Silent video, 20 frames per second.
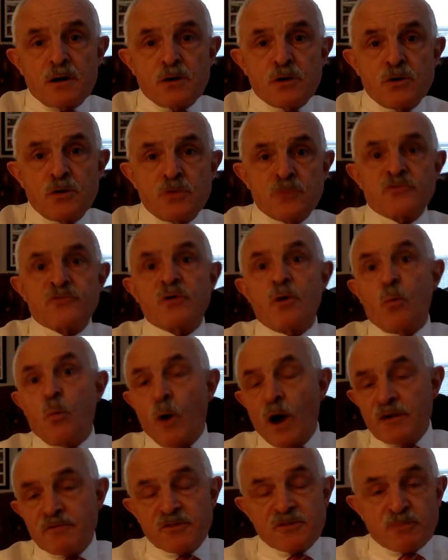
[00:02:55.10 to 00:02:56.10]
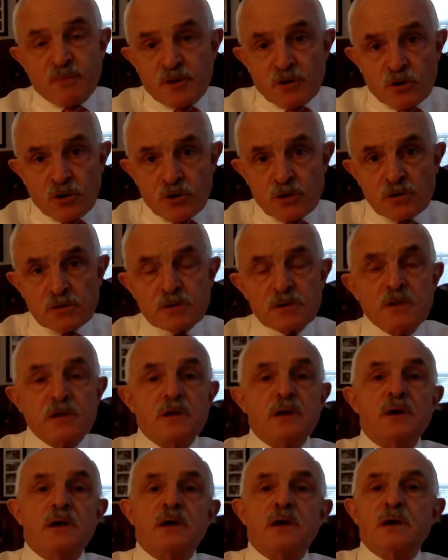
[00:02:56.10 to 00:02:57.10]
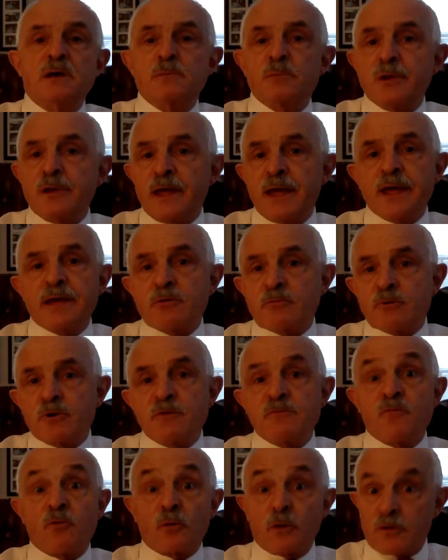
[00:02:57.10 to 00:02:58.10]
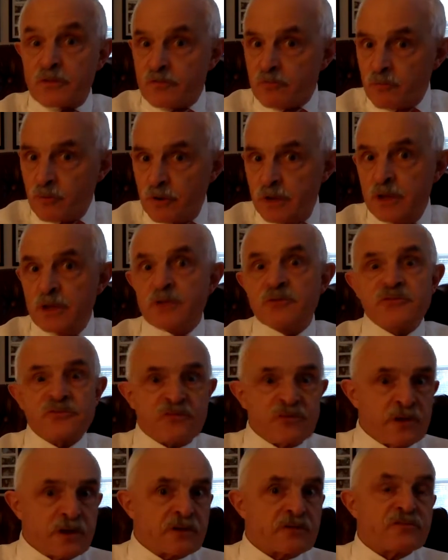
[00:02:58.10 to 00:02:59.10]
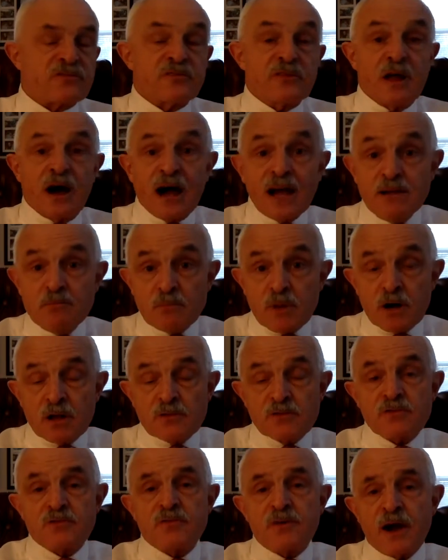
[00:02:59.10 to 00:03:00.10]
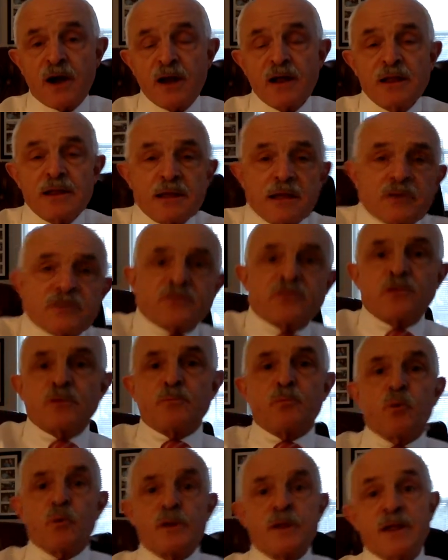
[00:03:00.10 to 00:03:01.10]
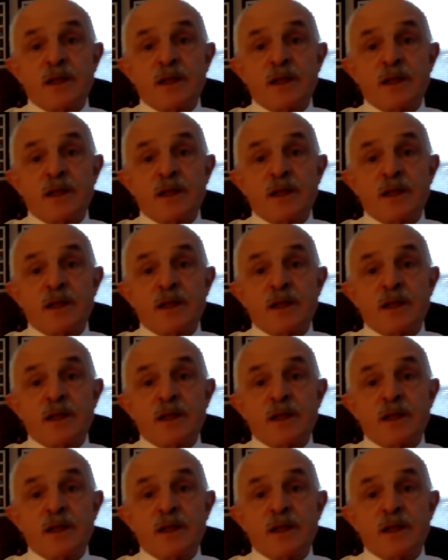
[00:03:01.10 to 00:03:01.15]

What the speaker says: whose wife has been hurt and been angry for 3, 6, 9 months finally gets to the point of